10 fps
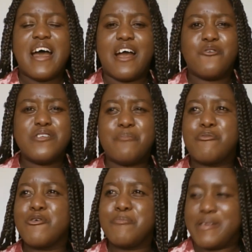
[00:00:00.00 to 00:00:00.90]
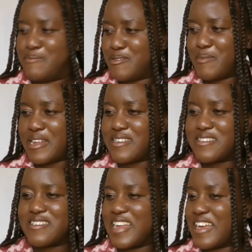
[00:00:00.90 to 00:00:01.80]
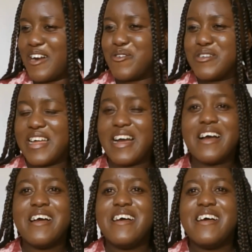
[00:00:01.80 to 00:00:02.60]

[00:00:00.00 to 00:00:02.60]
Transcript: I'm gonna problems, man. Like I'm gonna,